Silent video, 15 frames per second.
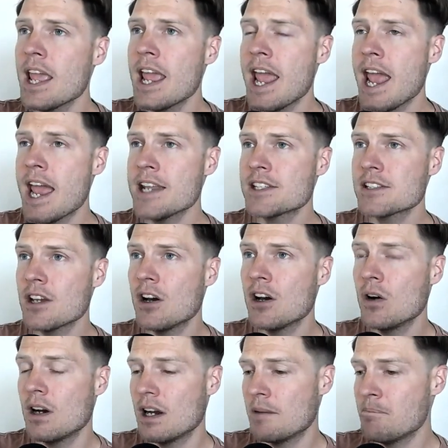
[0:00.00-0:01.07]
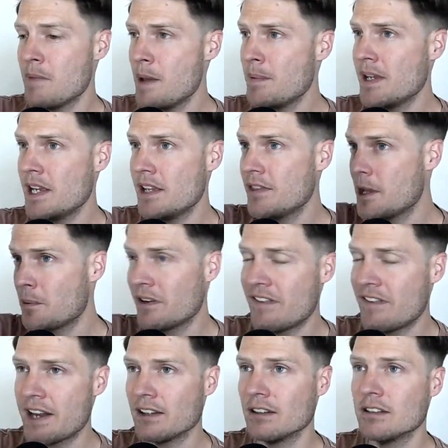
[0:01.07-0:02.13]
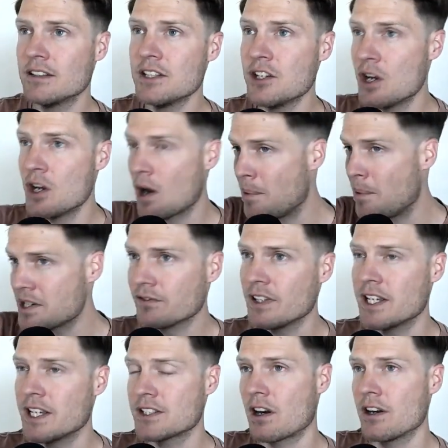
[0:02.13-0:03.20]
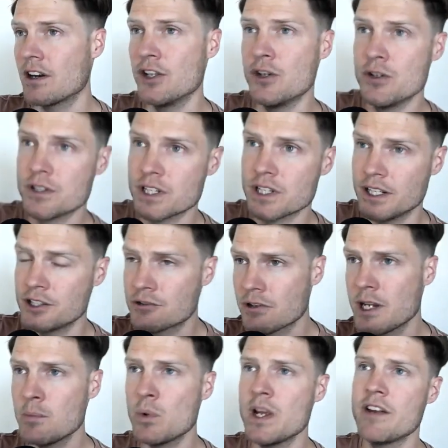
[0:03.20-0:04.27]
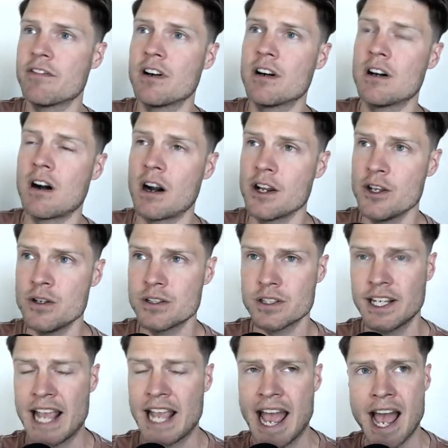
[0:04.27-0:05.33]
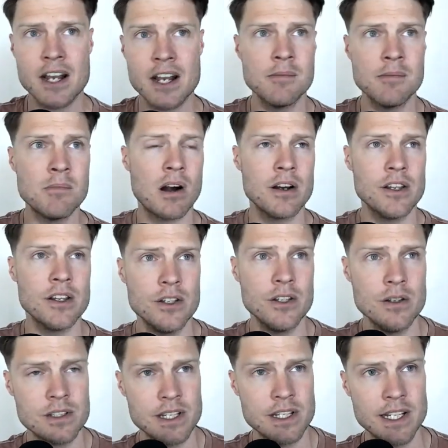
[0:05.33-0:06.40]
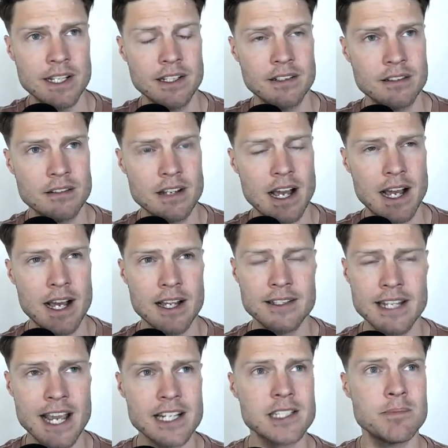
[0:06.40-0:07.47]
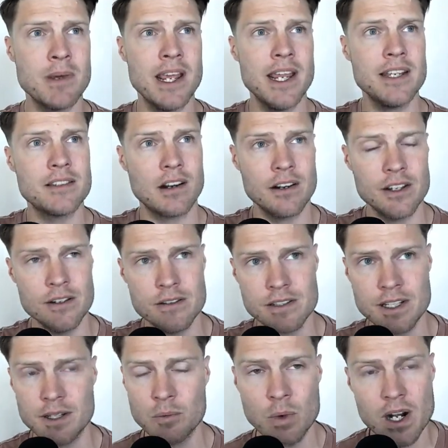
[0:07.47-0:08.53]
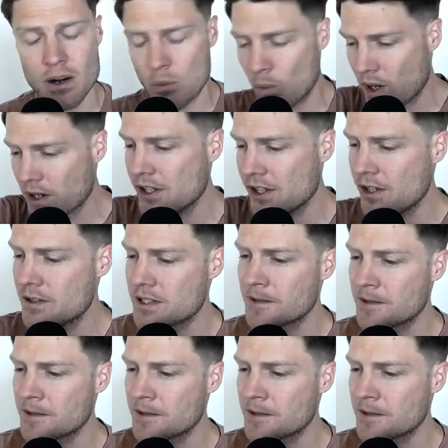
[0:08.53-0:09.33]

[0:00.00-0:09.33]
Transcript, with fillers: And so maybe they would have had a, a bunch of links. Are you using Dreamweaver? Are you using Atom? Are you using TextMate? Are you using, what are you using?